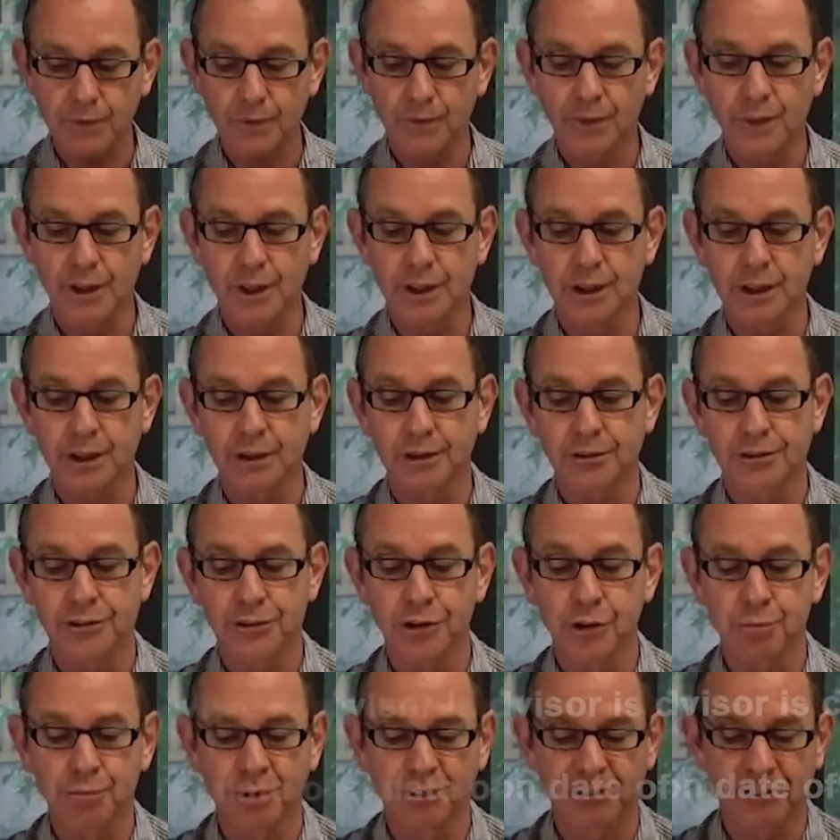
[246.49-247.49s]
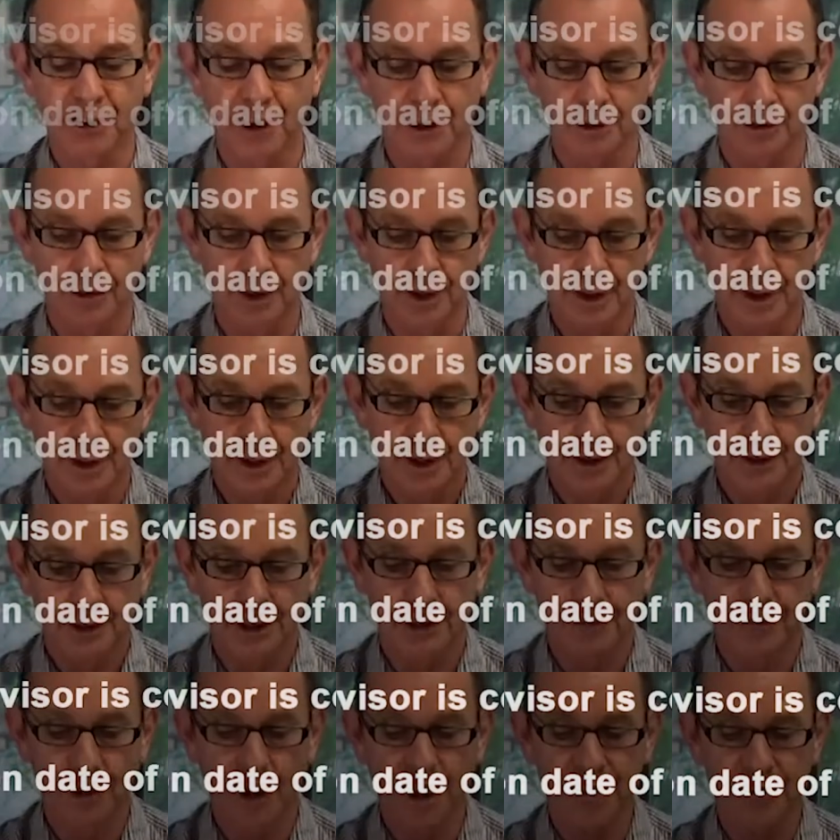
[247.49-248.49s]
the super fund. The
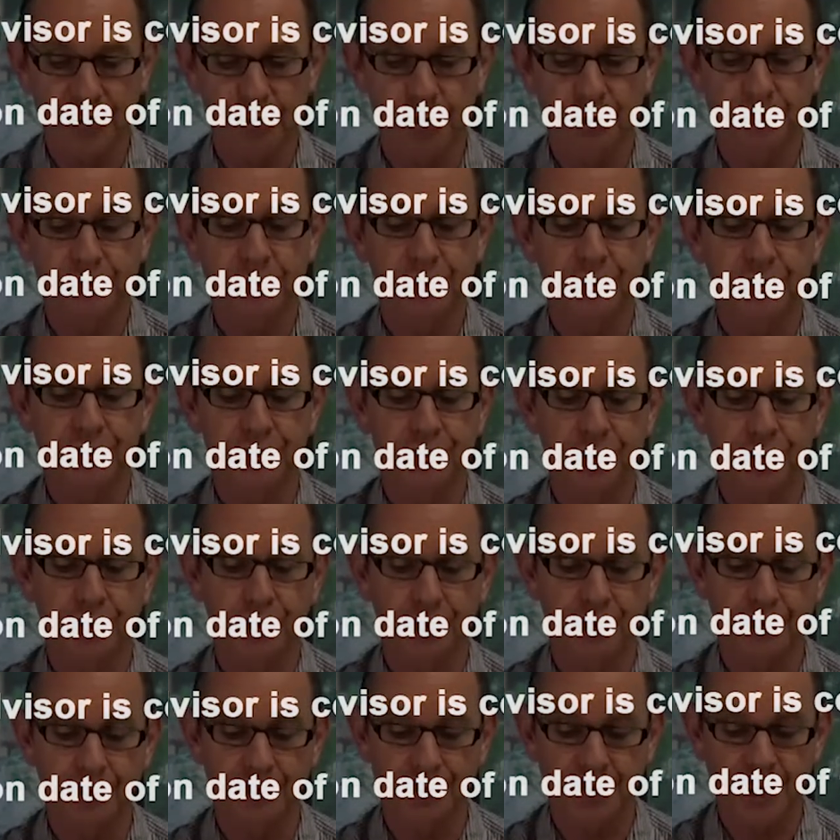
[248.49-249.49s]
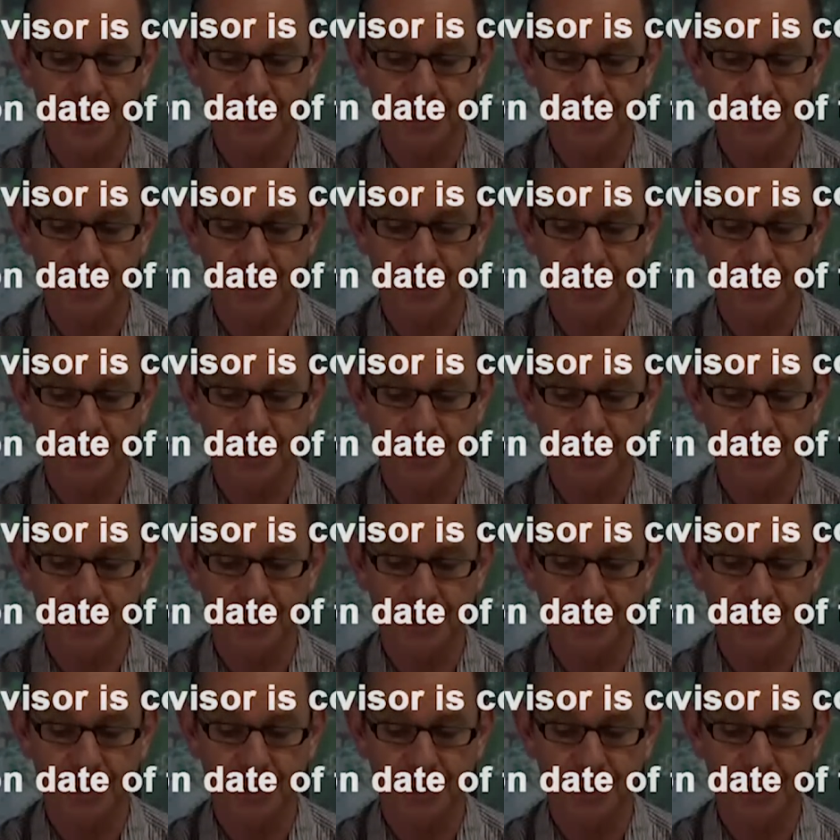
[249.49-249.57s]
advisor was concerned that the